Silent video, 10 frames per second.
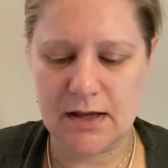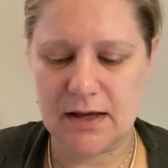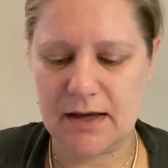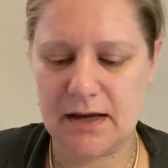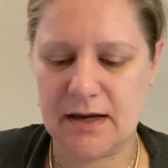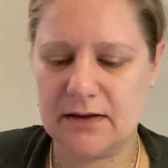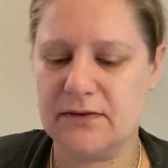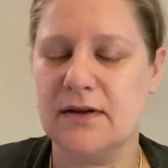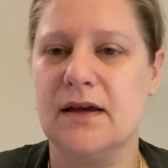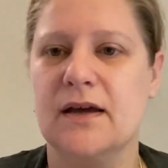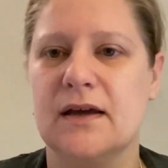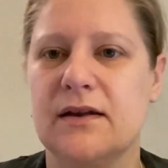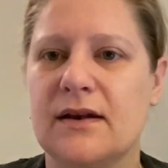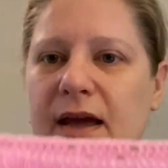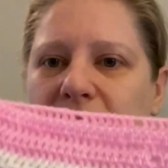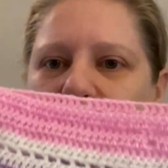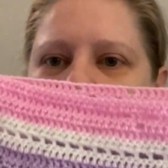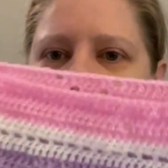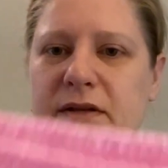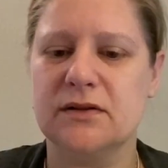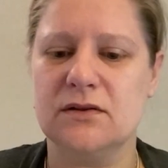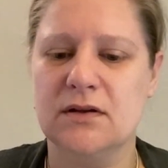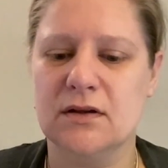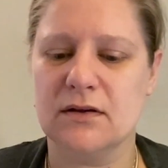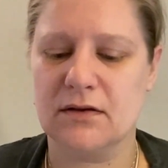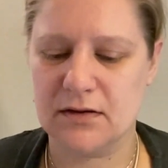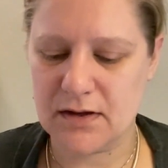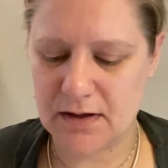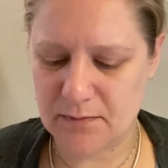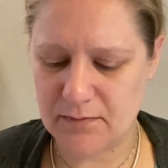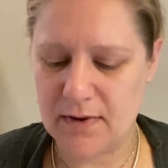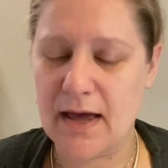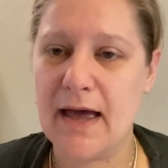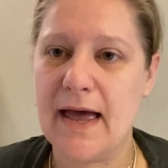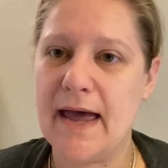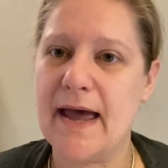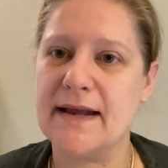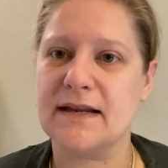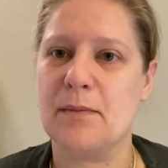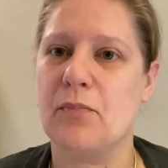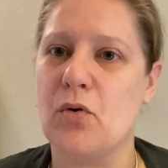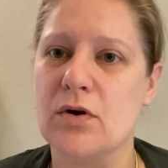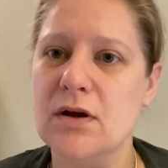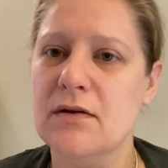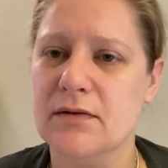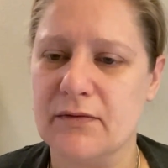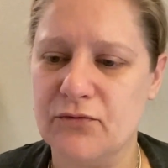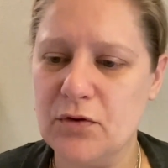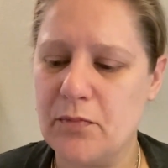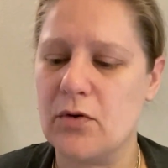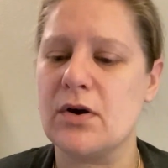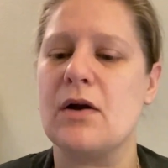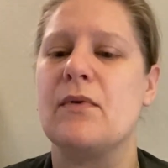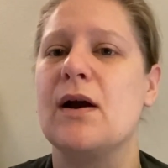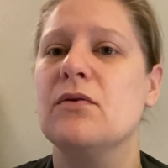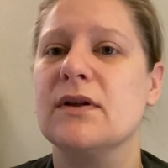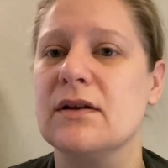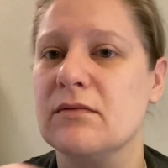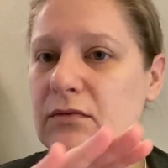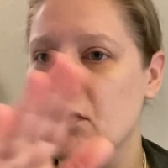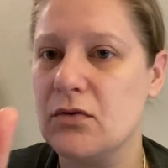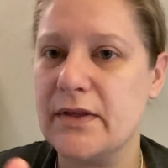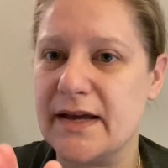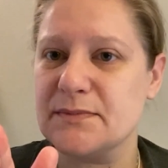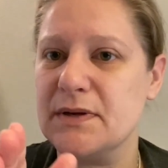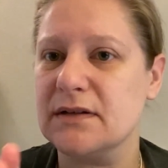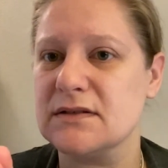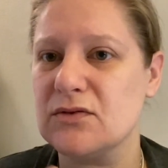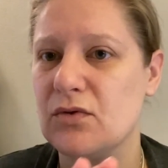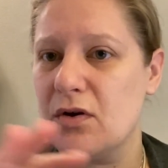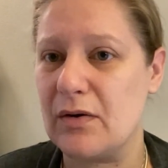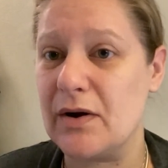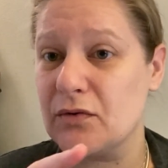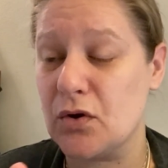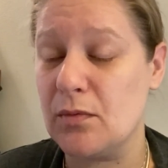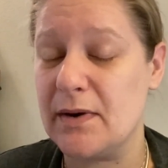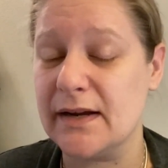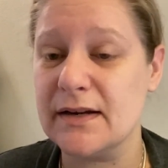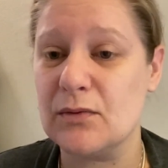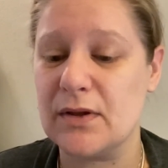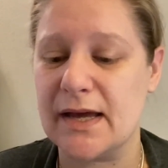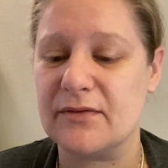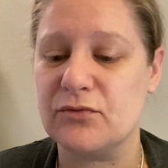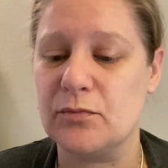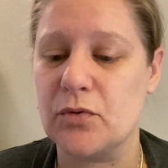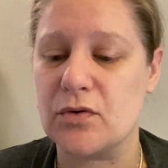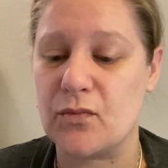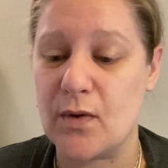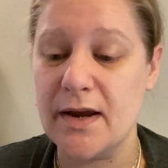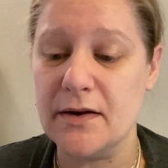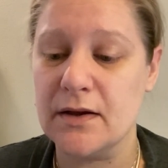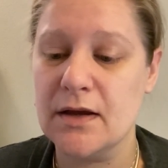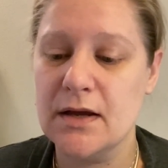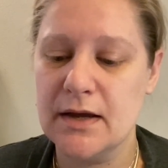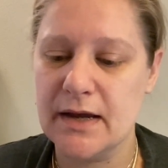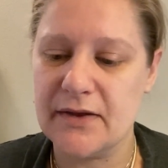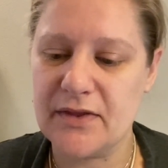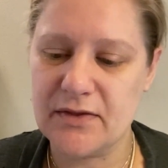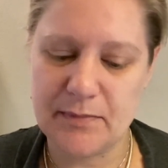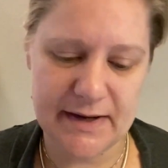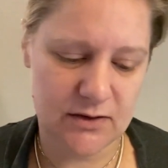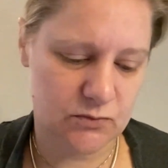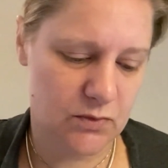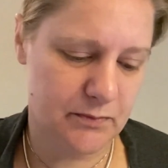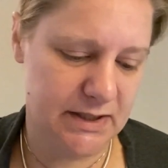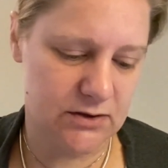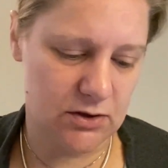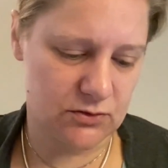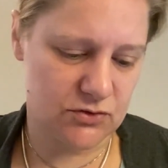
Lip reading: And then I will add a border, a full border around all the aspects. So around the whole blanket, I will add a full border of white, and then the blanket will be done.